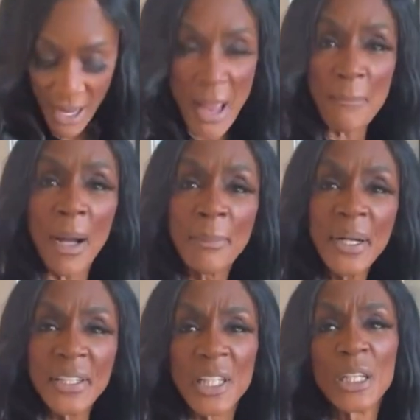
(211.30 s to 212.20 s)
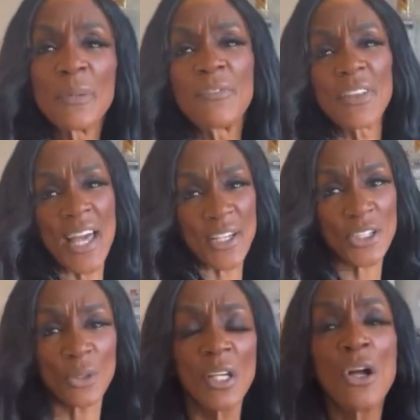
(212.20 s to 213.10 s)
I, my butt doesn't look better.
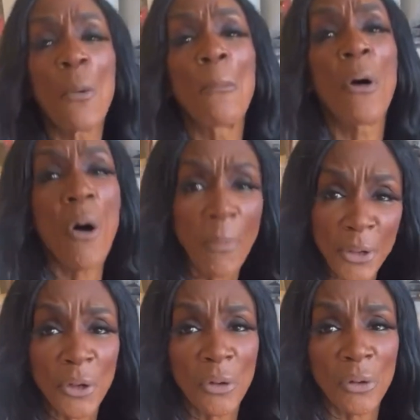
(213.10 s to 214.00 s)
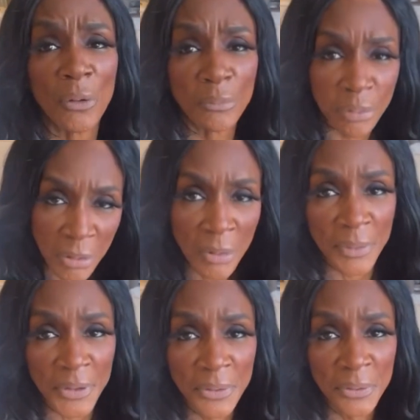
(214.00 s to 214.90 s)
So he gonna pump it up, pump
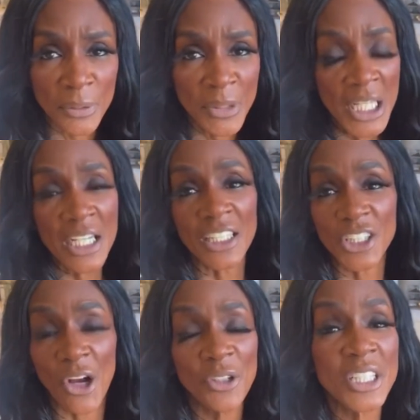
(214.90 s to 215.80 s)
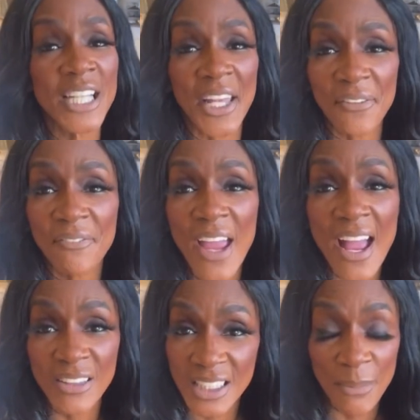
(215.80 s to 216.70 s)
it up, because Ernest gotta
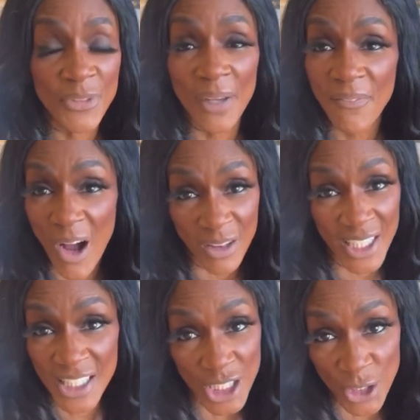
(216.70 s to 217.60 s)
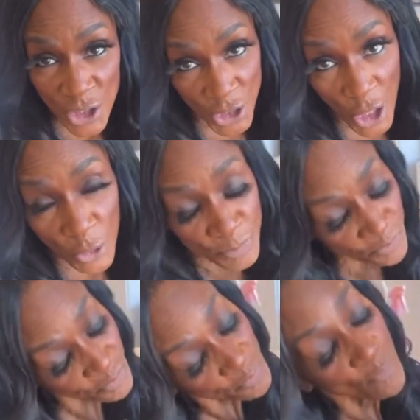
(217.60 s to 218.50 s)
have something to fall into, you
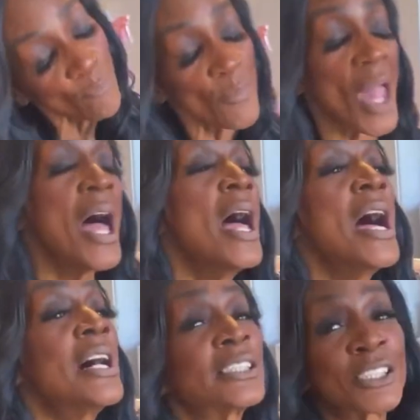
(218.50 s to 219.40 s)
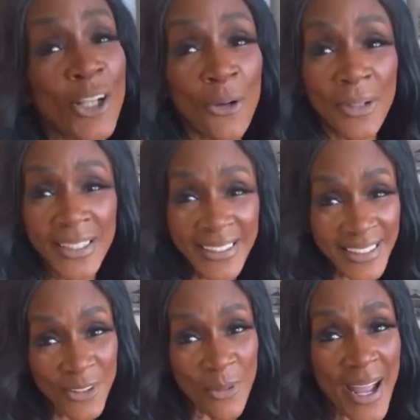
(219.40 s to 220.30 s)
know, girl. So
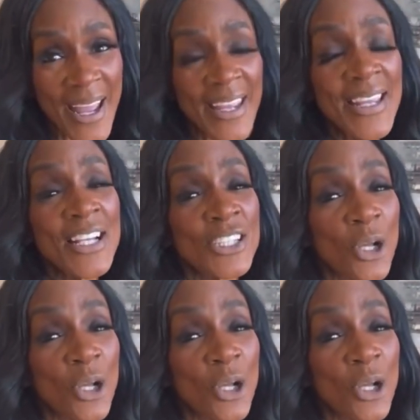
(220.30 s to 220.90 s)
anyway.